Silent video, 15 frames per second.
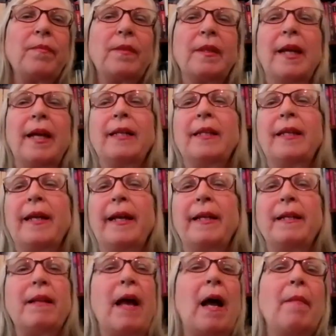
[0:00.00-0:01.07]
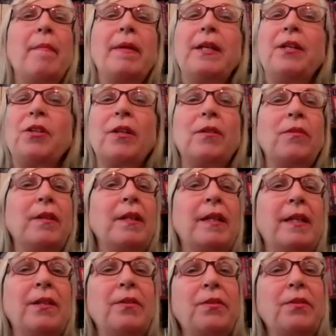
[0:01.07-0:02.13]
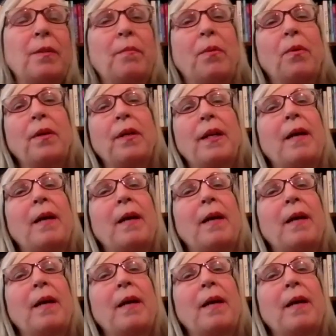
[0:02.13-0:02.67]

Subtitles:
Not that how many children can you support,